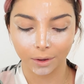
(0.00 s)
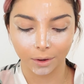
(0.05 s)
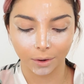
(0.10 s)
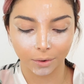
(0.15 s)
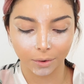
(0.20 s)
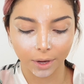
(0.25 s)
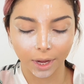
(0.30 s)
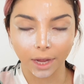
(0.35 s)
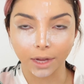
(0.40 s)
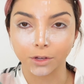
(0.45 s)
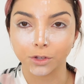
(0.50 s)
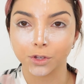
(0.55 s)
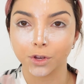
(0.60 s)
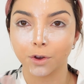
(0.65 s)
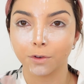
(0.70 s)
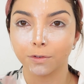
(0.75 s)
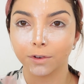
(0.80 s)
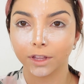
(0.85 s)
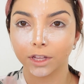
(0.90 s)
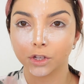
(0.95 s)
Okay,
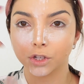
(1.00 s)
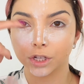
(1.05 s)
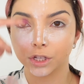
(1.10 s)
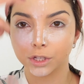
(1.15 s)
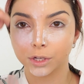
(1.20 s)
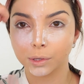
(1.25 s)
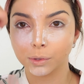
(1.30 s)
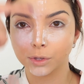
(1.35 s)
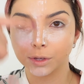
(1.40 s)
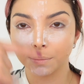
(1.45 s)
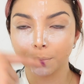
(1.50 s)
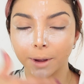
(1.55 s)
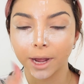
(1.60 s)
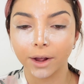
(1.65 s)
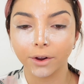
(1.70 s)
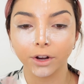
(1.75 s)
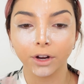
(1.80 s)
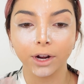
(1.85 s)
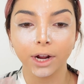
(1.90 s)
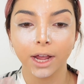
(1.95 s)
so for the translucent
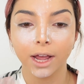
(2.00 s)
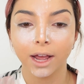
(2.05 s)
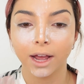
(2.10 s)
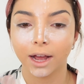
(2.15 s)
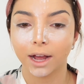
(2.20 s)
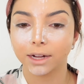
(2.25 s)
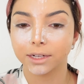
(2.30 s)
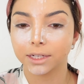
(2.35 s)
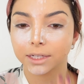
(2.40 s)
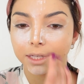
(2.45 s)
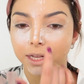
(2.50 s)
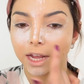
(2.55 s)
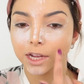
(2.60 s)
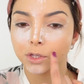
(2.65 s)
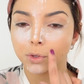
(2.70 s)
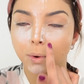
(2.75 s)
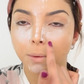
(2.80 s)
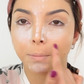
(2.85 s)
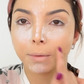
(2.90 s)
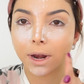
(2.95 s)
powder, I just
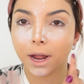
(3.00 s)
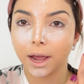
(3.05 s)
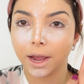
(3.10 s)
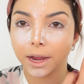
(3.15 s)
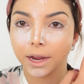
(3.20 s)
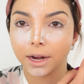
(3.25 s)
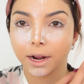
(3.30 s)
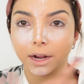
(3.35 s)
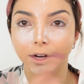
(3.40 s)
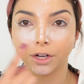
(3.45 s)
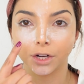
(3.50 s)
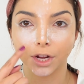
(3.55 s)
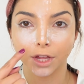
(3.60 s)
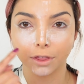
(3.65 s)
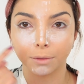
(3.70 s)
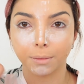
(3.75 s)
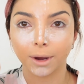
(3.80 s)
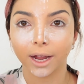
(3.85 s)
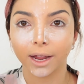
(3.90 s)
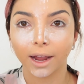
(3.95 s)
like to apply it
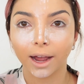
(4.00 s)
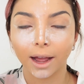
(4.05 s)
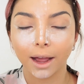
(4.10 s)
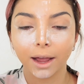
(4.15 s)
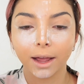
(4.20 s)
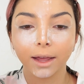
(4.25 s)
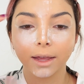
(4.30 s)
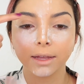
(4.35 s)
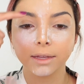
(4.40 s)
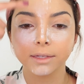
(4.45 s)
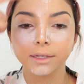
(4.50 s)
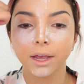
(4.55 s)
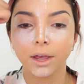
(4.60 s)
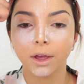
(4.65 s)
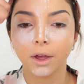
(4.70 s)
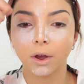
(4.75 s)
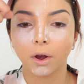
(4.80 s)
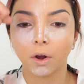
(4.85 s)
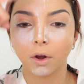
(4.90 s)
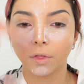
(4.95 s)
underneath my eyes,
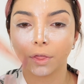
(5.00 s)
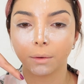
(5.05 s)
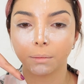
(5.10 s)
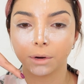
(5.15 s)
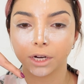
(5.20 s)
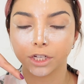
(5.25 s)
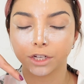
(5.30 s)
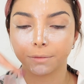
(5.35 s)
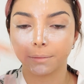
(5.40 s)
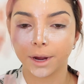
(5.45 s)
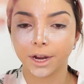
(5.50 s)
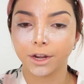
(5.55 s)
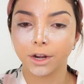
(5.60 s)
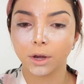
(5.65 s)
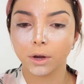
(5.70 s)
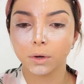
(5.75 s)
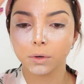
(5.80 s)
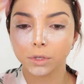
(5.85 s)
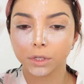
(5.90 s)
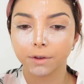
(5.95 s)
on the bridge of my
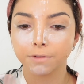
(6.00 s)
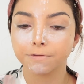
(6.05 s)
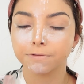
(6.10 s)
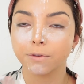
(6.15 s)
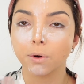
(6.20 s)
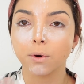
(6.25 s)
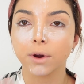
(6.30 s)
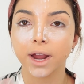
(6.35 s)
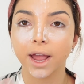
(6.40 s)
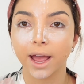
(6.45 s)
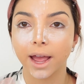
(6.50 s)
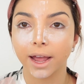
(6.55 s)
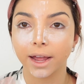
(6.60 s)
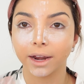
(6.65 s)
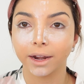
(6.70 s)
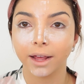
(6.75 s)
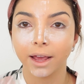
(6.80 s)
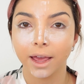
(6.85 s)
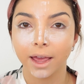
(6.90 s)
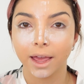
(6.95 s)
nose,
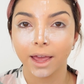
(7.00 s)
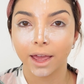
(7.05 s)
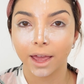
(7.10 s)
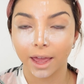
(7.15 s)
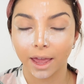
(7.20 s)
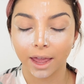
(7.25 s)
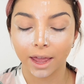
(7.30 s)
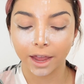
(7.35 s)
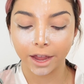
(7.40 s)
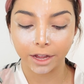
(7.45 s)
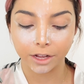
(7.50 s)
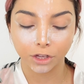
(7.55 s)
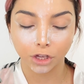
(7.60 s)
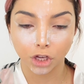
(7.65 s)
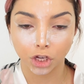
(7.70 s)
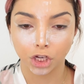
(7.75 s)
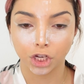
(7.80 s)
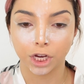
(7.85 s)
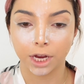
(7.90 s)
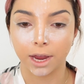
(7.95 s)
forehead, and
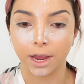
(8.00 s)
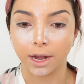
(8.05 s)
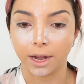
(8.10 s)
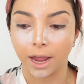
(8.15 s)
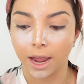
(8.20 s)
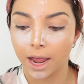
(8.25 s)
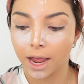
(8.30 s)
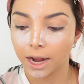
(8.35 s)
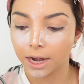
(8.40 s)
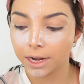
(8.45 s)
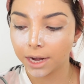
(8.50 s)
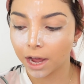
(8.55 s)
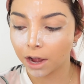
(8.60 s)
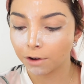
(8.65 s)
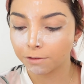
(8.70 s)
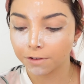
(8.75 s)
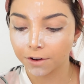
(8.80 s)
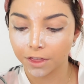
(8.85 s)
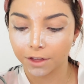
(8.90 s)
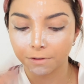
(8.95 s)
chin.
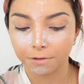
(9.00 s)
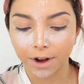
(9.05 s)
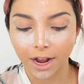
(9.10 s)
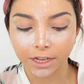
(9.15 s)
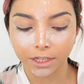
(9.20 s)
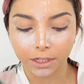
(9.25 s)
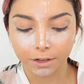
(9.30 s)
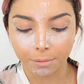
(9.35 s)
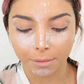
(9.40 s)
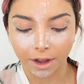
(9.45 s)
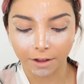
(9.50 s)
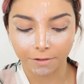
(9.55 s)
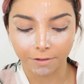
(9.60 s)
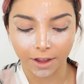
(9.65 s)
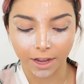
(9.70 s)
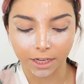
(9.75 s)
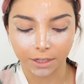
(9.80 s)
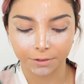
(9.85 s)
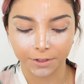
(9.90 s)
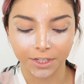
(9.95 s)
Now for the rest of my
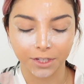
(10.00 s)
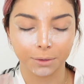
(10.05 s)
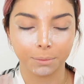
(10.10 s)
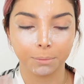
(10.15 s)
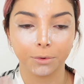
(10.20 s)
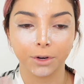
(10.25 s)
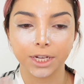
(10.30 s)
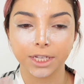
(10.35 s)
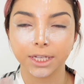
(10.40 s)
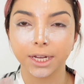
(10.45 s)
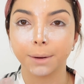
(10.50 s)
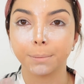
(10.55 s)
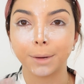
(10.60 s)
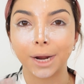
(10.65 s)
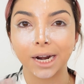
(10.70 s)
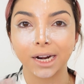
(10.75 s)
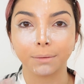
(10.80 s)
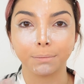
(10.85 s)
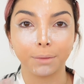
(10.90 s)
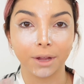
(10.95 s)
face, for some reason I'm
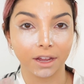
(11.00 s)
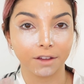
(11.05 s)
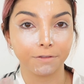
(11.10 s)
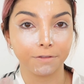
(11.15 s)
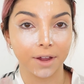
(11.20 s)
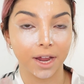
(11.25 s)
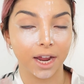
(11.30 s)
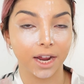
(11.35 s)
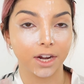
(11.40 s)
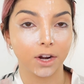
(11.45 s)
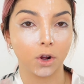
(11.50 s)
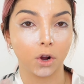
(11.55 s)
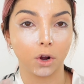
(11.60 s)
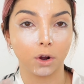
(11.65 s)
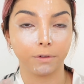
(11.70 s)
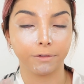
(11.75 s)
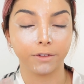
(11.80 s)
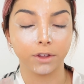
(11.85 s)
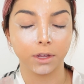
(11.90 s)
not a big fan of